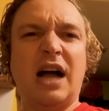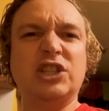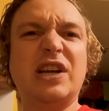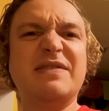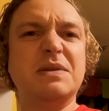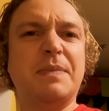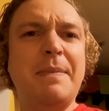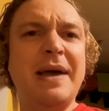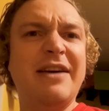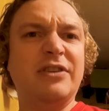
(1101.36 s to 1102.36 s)
Should give some to
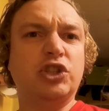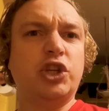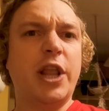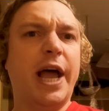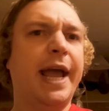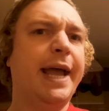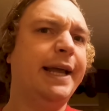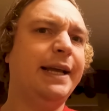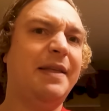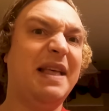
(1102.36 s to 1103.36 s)
my parents, shouldn't I?
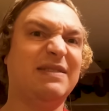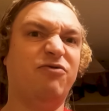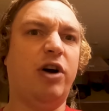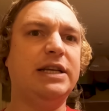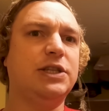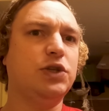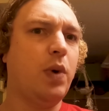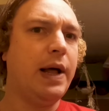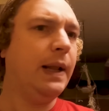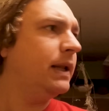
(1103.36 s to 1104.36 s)
There's some rice as
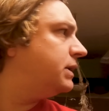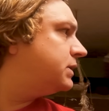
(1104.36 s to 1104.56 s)
well.